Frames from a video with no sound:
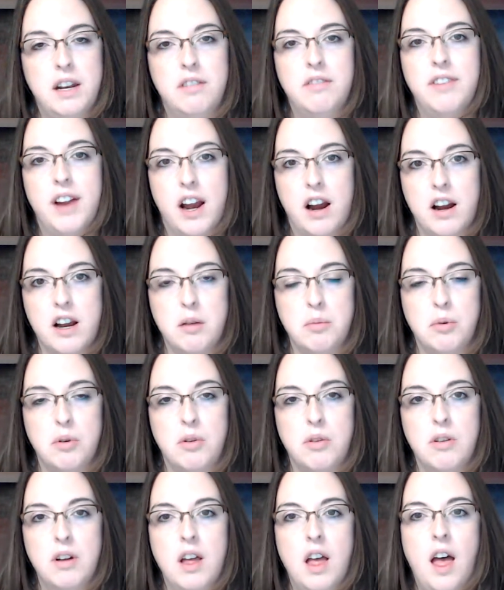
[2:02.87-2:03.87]

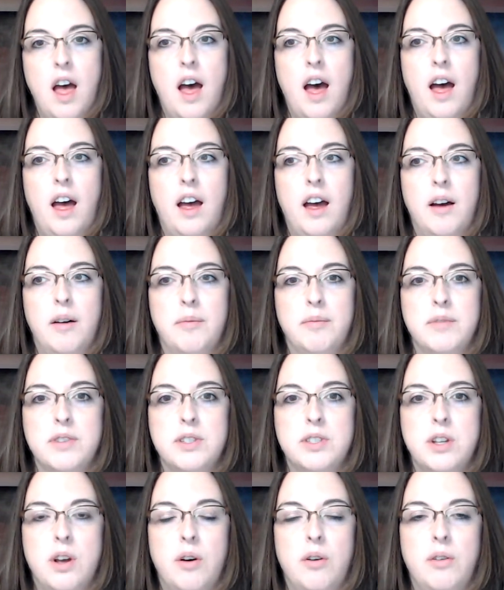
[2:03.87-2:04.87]
variable.
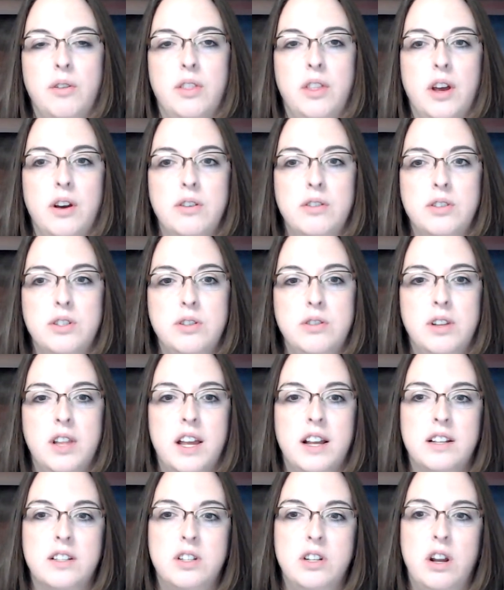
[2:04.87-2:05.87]
So those two
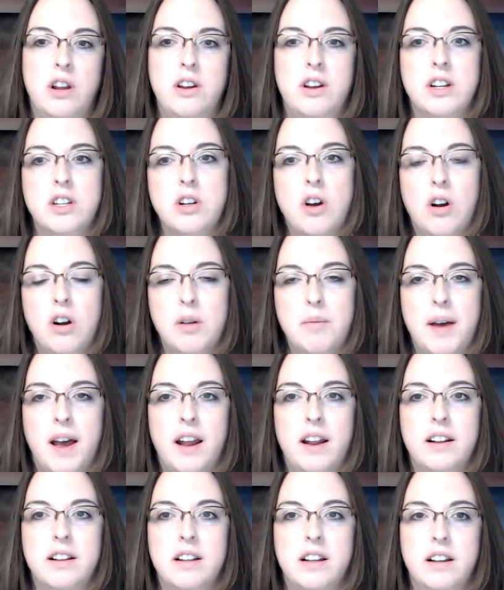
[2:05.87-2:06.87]
things, you can talk
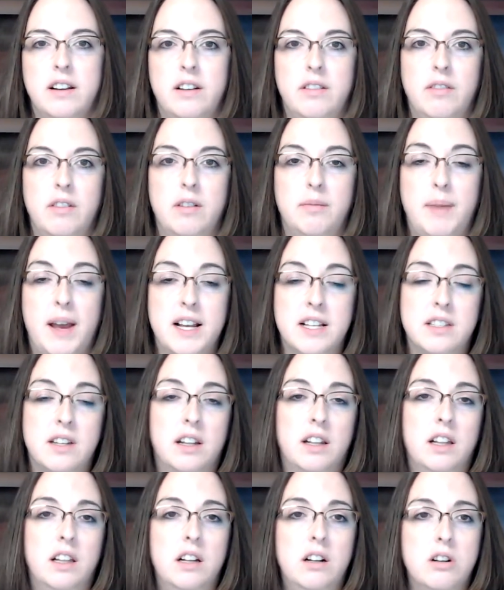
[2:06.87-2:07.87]
about based
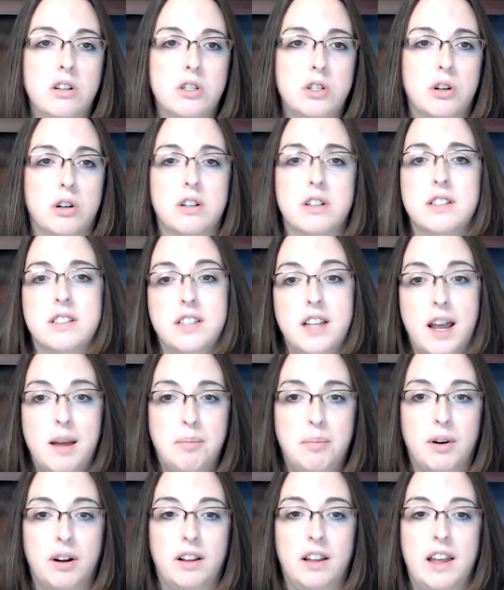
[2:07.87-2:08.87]
on the literature
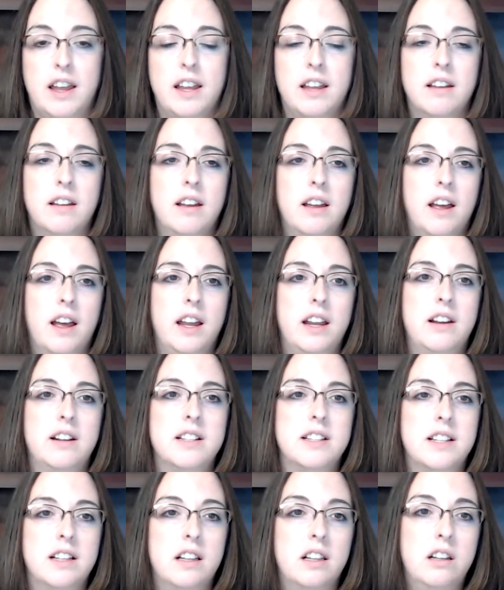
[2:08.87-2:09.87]
separately. You
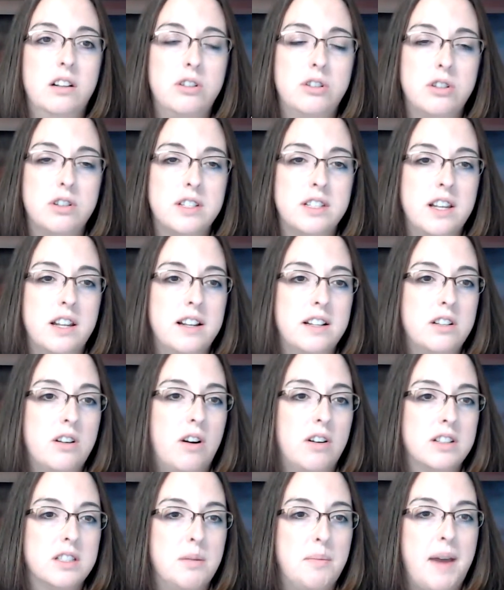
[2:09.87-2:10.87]
can see the literature that
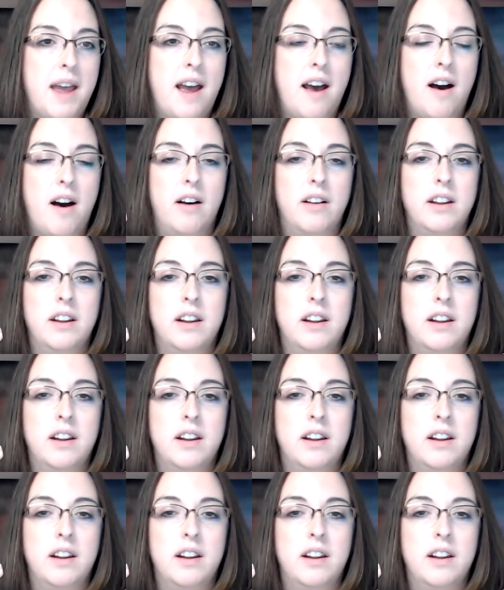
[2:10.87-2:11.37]
talks about